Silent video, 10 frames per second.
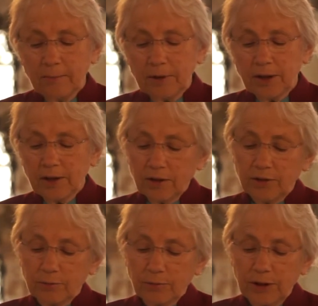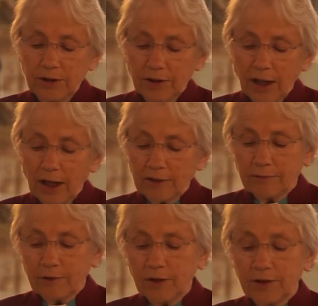beginning to read at
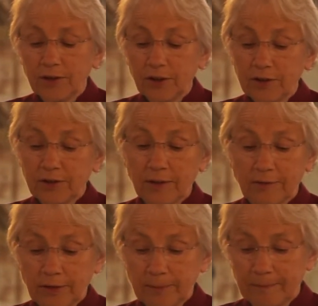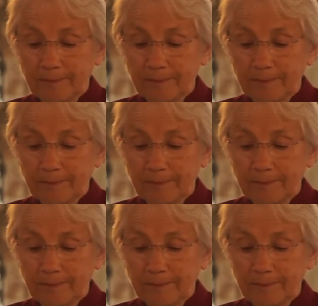verse 7.